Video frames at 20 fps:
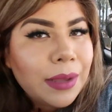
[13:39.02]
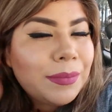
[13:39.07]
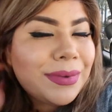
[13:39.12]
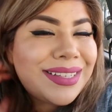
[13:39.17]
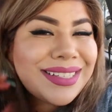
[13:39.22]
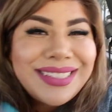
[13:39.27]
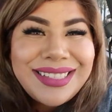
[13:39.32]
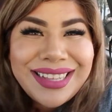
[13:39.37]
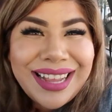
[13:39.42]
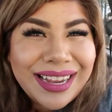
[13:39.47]

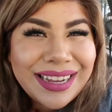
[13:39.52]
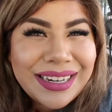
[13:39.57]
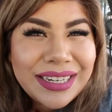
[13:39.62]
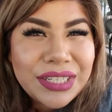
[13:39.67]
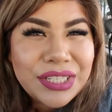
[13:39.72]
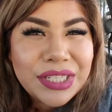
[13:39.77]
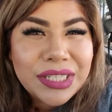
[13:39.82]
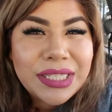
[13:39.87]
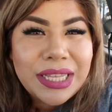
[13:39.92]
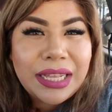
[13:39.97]
because he's not gonna
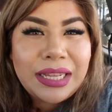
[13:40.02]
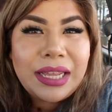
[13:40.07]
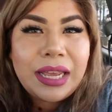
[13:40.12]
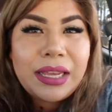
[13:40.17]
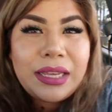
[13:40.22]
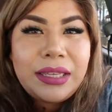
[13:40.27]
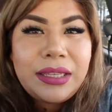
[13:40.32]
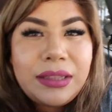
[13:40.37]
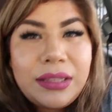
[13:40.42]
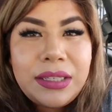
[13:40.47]
understand
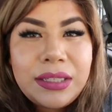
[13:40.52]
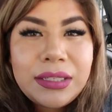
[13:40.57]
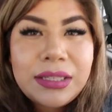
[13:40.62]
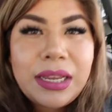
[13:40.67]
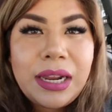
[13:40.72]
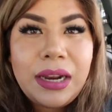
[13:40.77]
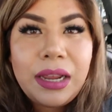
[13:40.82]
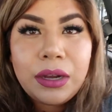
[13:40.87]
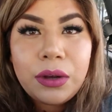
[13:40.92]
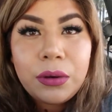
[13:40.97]
that. He thinks
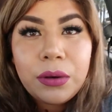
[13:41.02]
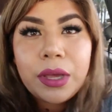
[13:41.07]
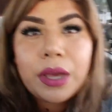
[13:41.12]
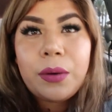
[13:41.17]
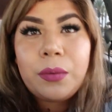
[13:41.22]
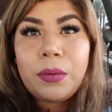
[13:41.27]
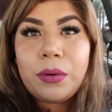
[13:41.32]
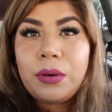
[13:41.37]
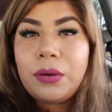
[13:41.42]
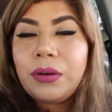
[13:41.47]
that, like,
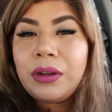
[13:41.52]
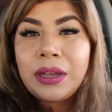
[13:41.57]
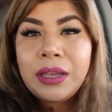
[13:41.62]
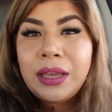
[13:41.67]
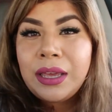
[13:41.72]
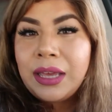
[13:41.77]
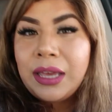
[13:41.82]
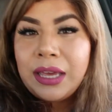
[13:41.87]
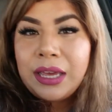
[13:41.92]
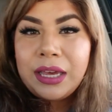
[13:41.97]
okay, well,
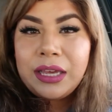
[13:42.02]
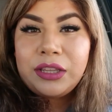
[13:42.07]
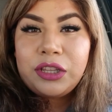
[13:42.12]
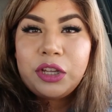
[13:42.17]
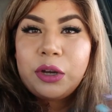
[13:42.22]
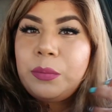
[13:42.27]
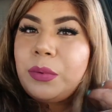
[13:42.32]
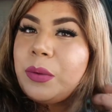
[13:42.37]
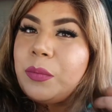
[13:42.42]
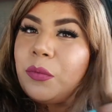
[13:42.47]

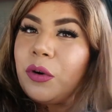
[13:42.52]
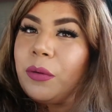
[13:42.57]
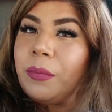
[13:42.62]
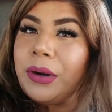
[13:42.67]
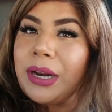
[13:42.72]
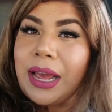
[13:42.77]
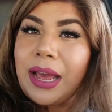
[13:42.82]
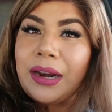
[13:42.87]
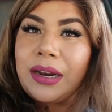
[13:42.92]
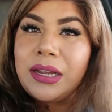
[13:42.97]
there'll be more
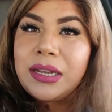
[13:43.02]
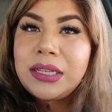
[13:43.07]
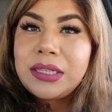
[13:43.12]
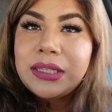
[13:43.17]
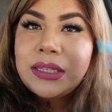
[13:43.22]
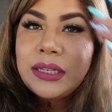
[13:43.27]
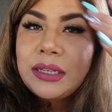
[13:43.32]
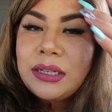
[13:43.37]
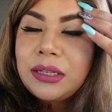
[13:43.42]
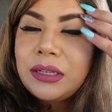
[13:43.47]

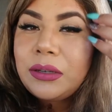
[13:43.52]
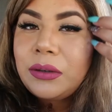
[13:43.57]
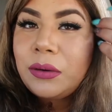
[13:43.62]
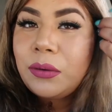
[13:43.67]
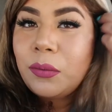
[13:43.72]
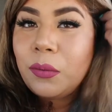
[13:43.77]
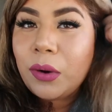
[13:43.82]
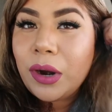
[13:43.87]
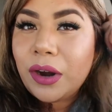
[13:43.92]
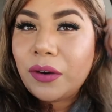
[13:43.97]
bananas
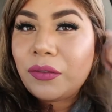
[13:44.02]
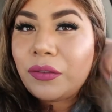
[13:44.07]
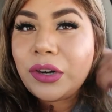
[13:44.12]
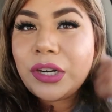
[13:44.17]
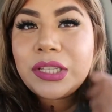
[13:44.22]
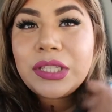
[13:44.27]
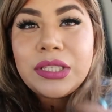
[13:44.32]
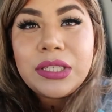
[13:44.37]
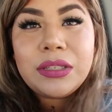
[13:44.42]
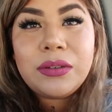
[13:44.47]
wherever
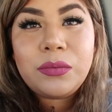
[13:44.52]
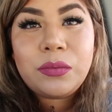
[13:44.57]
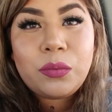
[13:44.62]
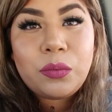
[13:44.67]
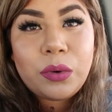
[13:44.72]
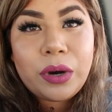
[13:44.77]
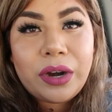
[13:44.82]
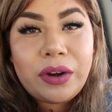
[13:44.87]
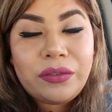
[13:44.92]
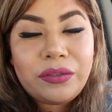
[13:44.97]

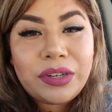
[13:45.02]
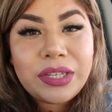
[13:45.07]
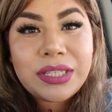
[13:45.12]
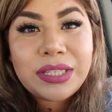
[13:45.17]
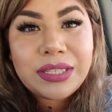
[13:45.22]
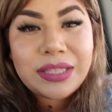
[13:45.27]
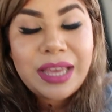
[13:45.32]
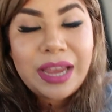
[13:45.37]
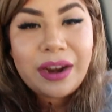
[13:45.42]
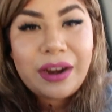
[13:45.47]

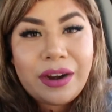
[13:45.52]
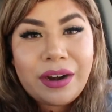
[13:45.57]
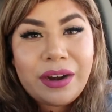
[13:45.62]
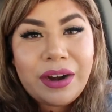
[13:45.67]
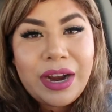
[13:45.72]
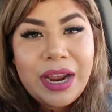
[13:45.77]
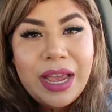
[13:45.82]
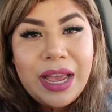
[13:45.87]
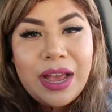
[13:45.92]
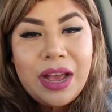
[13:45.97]
it's
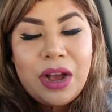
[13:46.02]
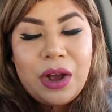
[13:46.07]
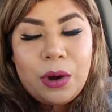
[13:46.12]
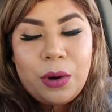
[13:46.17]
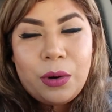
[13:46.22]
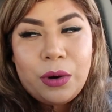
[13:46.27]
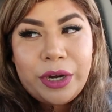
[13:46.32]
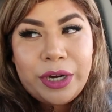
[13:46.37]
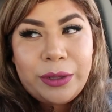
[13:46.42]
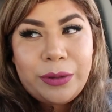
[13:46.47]
there,
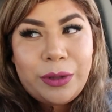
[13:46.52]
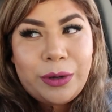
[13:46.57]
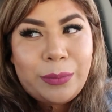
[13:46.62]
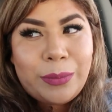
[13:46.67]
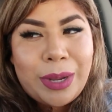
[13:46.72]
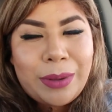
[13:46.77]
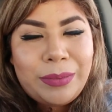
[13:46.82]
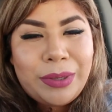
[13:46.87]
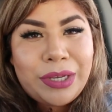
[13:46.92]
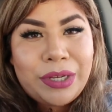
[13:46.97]
or there
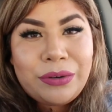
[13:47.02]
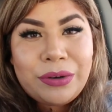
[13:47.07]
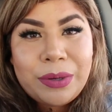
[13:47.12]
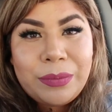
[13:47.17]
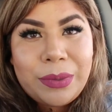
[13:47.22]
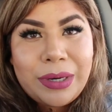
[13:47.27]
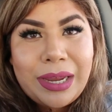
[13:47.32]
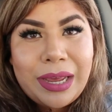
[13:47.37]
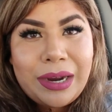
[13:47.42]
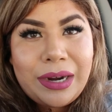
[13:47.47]
might be a
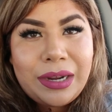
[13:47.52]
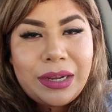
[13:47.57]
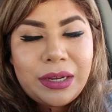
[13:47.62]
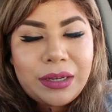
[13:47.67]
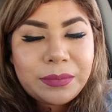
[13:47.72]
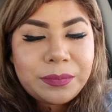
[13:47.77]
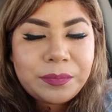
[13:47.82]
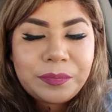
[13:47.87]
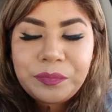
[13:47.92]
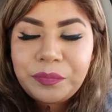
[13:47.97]
green banana,